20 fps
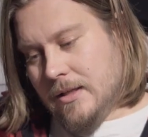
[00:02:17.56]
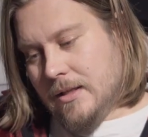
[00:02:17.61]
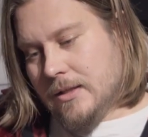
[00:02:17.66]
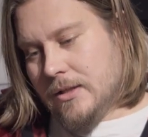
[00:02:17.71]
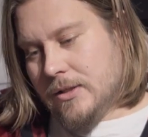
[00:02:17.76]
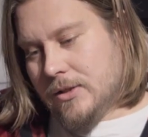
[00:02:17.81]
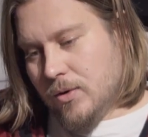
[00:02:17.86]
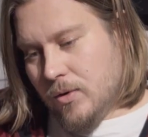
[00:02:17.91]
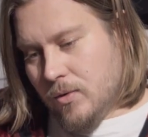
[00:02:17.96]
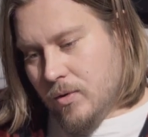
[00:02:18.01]

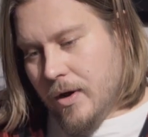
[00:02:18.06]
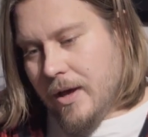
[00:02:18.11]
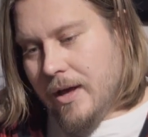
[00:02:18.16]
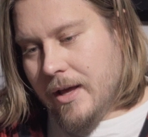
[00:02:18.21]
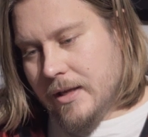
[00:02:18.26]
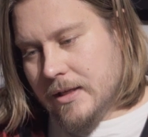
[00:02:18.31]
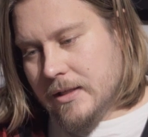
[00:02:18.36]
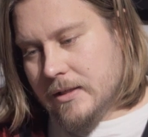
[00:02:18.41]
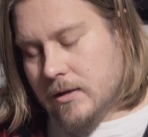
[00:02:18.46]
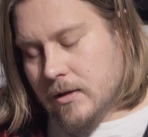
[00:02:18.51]
so
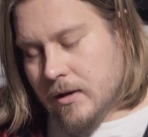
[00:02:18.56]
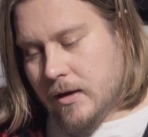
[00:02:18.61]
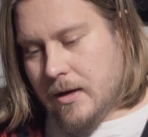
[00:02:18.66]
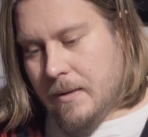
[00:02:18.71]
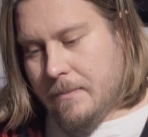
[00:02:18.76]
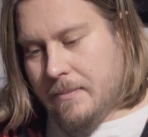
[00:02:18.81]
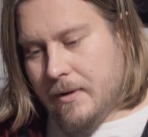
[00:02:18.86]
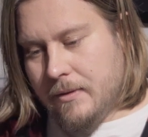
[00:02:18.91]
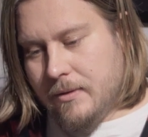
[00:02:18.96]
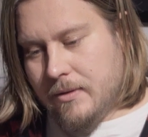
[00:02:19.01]
he's talking
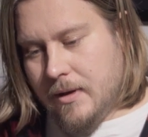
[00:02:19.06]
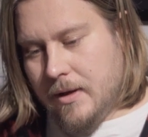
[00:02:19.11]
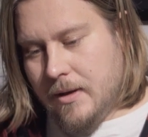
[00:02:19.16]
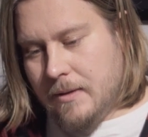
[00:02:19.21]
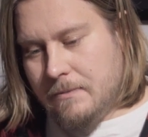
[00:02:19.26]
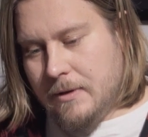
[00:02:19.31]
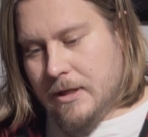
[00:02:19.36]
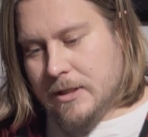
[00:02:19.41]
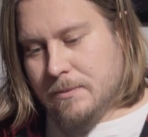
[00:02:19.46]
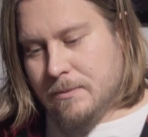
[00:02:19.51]
about
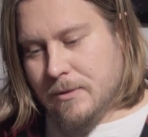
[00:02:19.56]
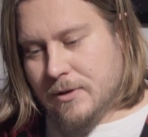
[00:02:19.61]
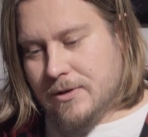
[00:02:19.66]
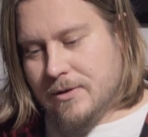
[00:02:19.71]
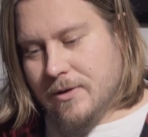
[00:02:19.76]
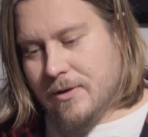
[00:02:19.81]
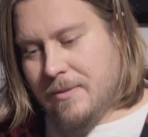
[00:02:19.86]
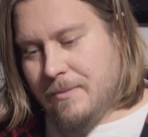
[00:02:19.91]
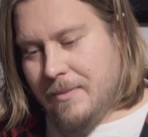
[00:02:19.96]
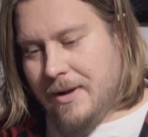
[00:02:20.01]
the Beach Boys
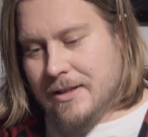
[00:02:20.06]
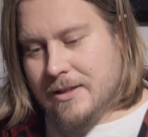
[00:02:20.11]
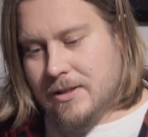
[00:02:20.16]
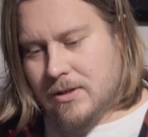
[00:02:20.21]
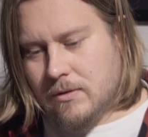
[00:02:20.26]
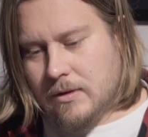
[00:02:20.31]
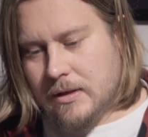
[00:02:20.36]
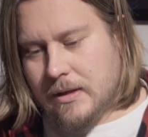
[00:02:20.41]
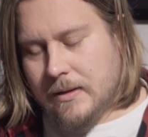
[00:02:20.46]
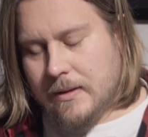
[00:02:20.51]

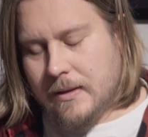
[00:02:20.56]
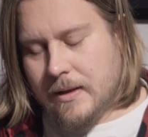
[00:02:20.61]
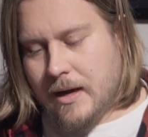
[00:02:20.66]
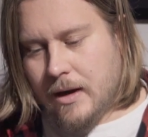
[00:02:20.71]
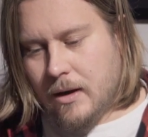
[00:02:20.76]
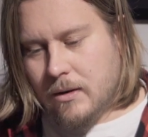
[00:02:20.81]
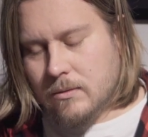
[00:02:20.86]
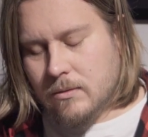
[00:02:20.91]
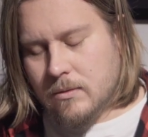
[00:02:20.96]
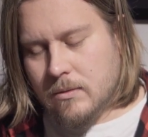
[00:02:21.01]
documentary
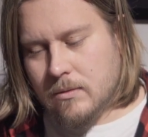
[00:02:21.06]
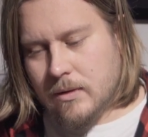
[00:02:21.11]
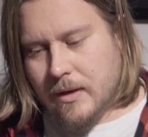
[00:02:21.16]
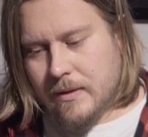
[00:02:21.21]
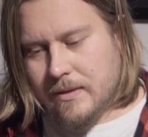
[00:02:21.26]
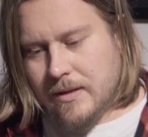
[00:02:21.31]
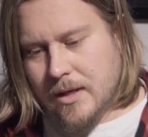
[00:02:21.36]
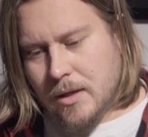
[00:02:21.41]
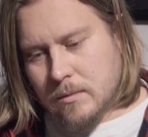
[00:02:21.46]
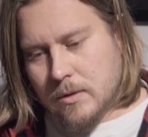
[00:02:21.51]
that I
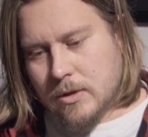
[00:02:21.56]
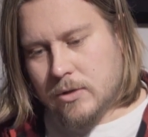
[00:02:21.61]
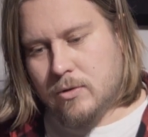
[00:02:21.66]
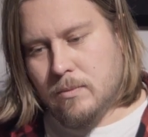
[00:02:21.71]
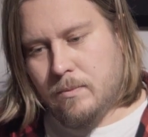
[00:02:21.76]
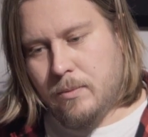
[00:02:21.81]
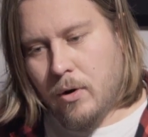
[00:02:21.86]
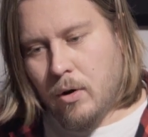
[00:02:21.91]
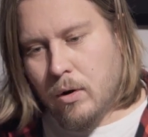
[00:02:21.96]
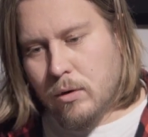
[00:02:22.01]
think was
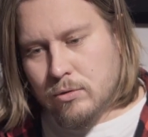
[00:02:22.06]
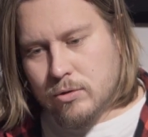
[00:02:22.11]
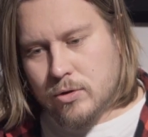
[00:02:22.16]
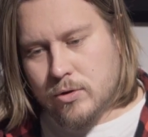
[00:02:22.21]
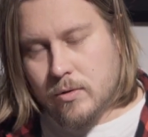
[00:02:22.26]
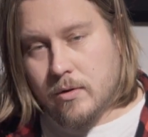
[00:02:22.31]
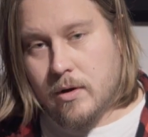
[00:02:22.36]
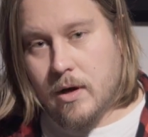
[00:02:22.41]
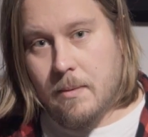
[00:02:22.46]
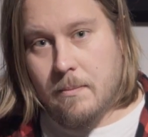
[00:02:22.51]
supposed
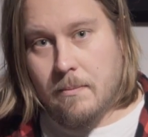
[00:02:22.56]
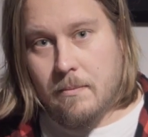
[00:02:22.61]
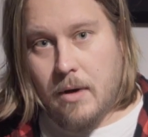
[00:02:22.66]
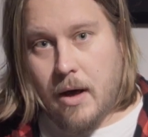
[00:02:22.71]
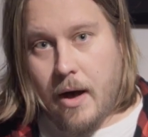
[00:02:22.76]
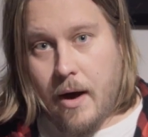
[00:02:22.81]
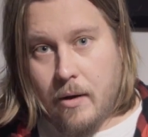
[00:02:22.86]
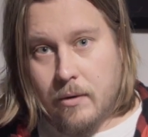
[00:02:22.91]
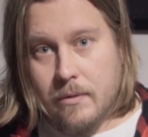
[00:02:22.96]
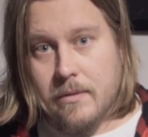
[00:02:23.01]
to come
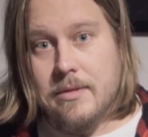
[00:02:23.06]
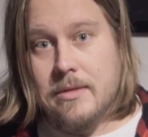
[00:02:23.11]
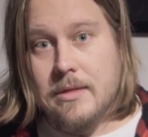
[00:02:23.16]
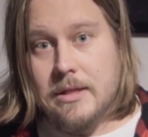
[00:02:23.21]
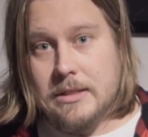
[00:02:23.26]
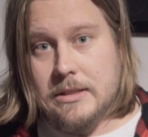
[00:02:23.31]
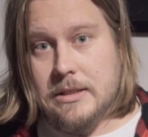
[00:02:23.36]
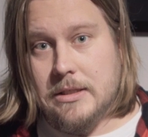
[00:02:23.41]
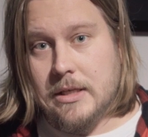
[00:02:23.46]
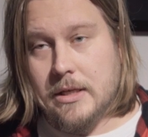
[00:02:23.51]
out
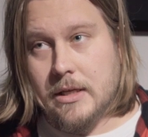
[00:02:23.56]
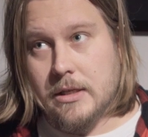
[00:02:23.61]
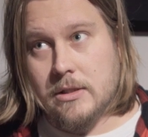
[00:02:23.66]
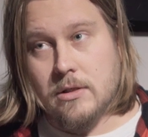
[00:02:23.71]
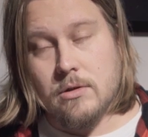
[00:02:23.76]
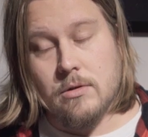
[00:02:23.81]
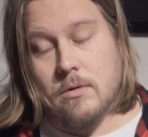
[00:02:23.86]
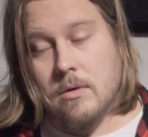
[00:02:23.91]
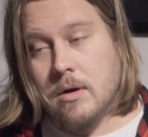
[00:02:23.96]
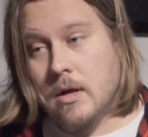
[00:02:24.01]
this year.
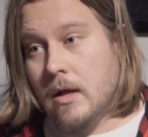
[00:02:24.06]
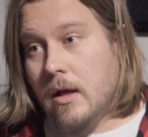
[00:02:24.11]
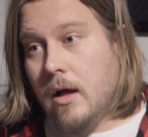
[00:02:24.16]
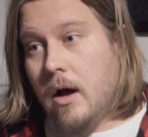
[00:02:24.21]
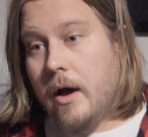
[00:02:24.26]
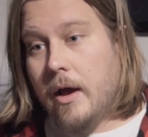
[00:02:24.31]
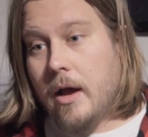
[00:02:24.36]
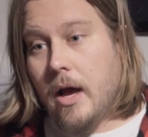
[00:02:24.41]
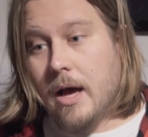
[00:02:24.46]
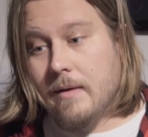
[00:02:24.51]
So
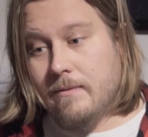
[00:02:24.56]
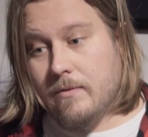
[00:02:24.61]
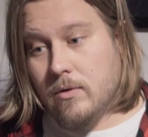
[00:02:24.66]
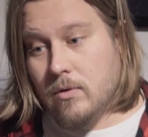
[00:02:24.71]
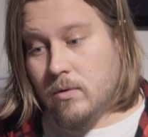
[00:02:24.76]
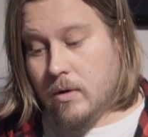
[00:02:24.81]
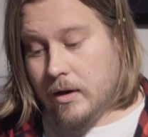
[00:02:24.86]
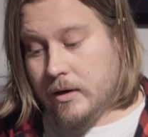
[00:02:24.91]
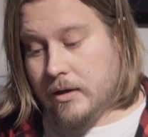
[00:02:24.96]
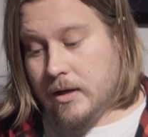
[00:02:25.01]
I have
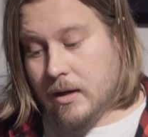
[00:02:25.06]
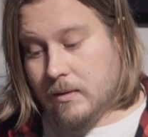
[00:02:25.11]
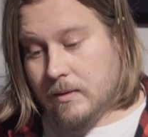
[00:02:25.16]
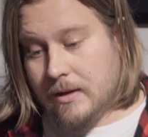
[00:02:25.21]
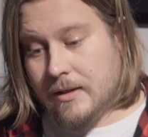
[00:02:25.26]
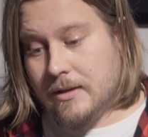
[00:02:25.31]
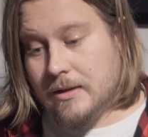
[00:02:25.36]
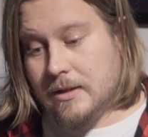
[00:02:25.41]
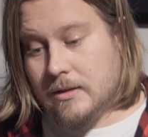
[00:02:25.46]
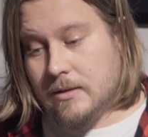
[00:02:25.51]
no idea
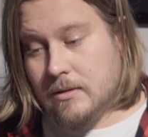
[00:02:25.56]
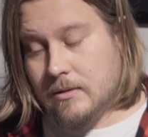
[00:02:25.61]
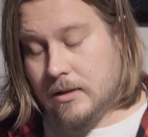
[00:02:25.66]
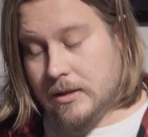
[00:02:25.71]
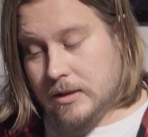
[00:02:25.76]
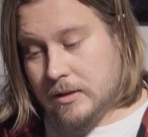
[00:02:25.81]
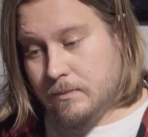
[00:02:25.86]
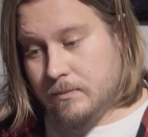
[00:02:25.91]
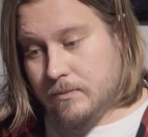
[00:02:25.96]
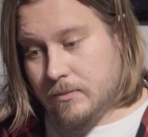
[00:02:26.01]
when
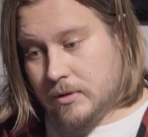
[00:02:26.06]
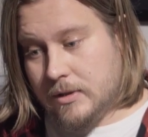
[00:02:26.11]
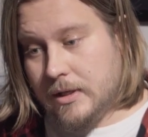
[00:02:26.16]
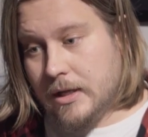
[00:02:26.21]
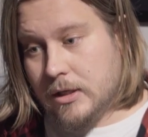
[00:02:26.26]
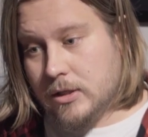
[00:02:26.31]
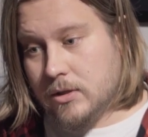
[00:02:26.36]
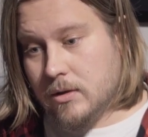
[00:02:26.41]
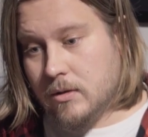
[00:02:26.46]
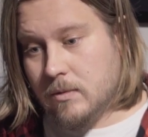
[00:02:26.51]
this
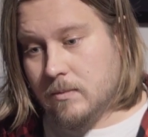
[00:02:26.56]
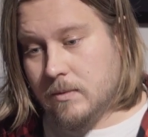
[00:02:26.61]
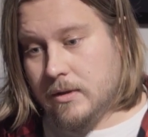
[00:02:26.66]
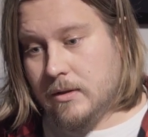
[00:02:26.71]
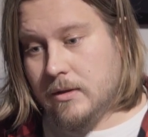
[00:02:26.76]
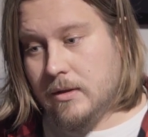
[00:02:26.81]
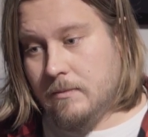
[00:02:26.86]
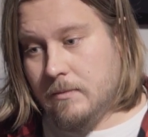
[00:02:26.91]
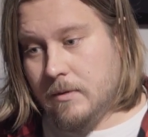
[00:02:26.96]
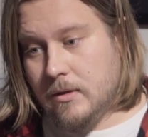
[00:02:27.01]
section
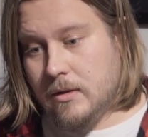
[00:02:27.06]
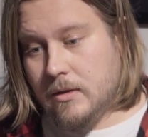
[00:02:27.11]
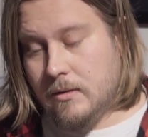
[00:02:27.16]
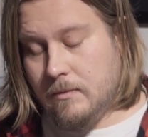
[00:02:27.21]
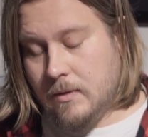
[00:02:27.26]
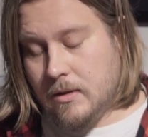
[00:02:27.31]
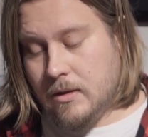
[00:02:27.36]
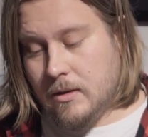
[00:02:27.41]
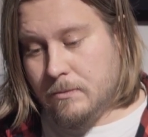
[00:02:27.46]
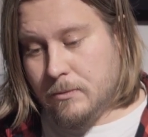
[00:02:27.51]
with
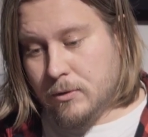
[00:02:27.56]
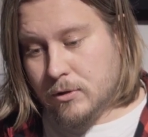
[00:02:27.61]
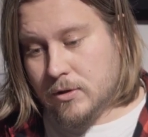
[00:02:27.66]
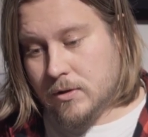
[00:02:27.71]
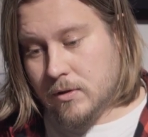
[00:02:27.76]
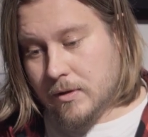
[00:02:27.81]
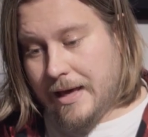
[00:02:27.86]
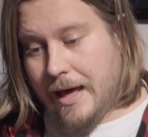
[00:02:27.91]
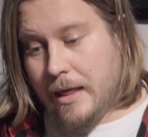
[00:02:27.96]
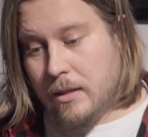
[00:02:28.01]
the boys
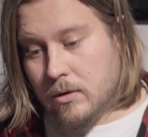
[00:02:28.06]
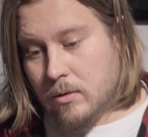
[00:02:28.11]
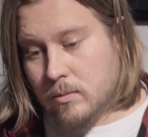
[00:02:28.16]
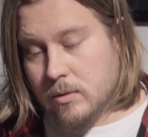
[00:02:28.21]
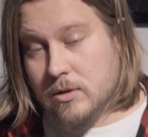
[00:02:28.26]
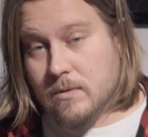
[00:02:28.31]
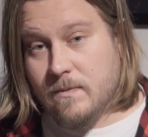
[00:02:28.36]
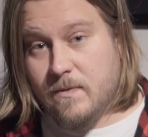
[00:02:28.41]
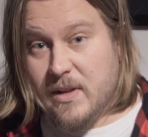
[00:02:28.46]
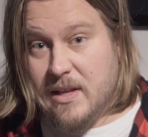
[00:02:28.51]
together
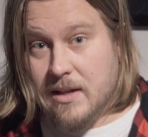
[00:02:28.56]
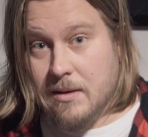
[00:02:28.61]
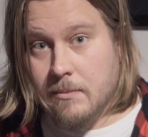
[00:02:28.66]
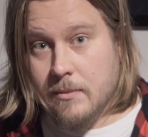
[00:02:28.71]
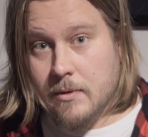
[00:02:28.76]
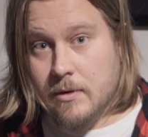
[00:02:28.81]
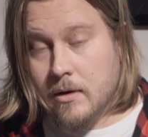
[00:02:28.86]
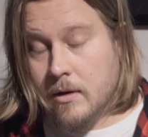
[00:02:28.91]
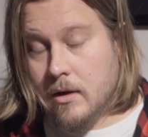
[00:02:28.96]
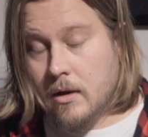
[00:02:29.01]
was
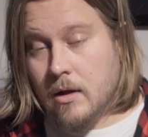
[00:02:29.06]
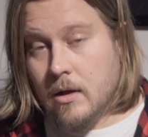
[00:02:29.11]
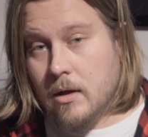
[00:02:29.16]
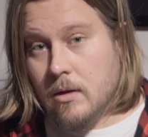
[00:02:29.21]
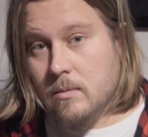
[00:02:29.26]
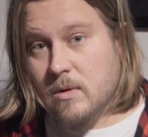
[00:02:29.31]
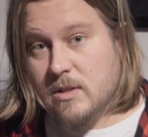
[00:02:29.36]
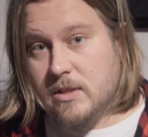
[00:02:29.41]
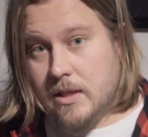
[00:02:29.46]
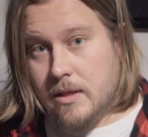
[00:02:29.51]
filmed.
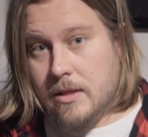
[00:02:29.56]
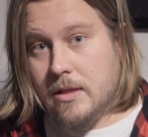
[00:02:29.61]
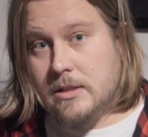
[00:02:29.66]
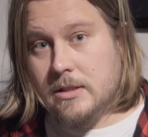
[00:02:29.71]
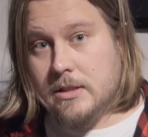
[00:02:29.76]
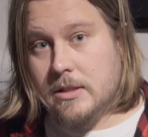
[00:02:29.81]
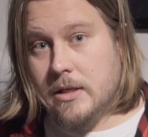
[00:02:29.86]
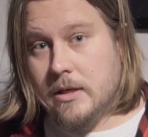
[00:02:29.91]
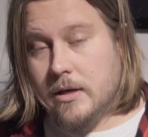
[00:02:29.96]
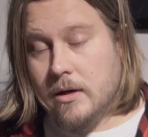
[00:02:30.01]
Was it
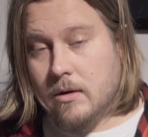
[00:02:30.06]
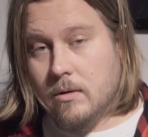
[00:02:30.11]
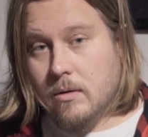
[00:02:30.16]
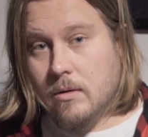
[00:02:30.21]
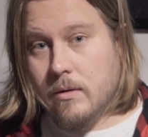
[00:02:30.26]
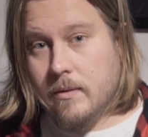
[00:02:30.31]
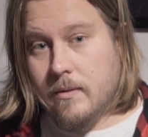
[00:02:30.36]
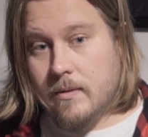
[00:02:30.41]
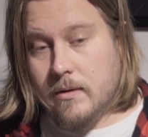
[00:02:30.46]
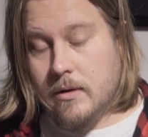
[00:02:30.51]
this year
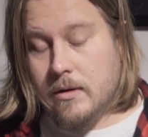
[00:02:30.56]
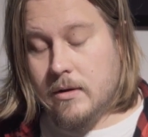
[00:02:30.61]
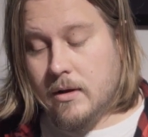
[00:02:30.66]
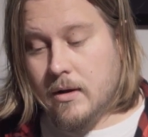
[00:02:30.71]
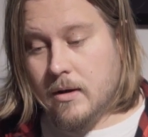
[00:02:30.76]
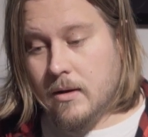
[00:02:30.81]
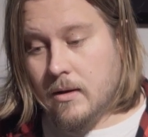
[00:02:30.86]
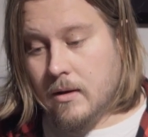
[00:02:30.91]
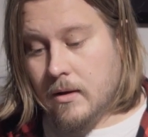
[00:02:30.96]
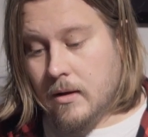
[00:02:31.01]
or the
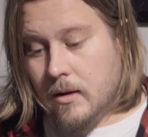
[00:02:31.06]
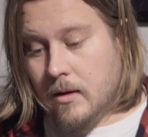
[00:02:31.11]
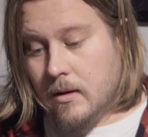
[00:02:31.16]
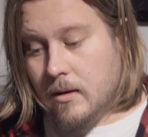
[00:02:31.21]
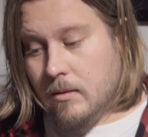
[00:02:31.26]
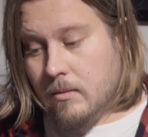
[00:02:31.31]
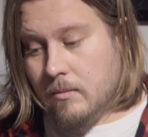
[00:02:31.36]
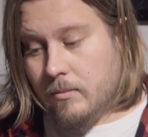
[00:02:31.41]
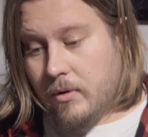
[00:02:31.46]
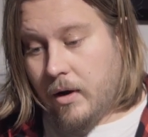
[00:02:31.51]
year
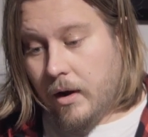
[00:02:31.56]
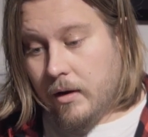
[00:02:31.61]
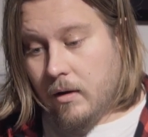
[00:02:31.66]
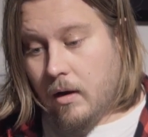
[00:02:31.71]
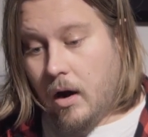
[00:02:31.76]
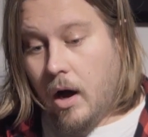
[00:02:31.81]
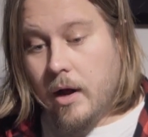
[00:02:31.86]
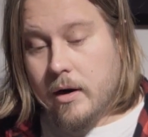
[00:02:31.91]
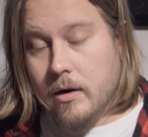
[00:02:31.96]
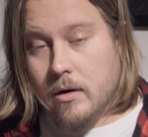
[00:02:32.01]
prior?
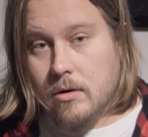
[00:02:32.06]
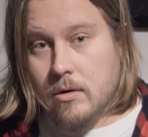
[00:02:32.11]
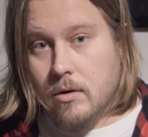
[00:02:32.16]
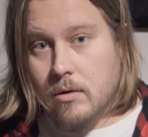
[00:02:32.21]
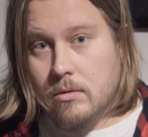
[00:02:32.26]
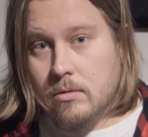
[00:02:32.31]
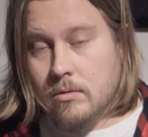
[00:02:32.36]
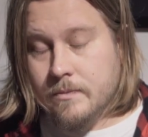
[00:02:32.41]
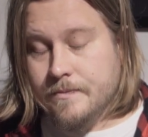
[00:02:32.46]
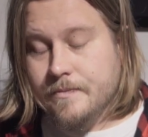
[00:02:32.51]
I don't
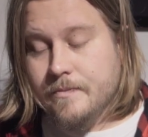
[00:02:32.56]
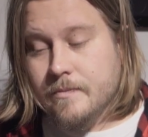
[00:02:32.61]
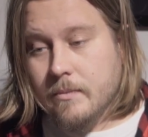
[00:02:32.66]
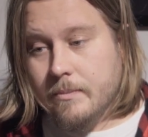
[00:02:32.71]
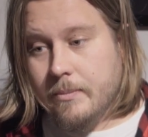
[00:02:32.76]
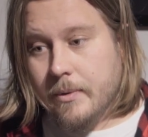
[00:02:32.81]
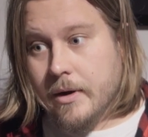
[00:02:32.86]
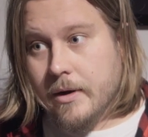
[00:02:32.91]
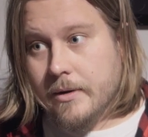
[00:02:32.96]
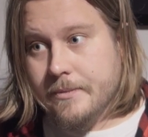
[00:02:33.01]
know.
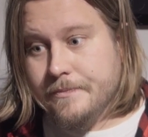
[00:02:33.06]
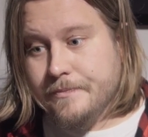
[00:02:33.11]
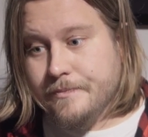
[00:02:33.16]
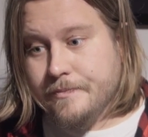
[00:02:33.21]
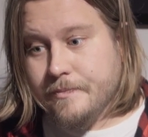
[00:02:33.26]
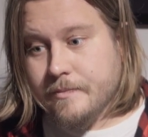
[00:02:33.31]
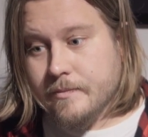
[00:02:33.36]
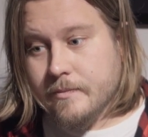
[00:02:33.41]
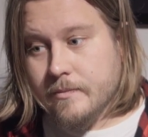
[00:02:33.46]
But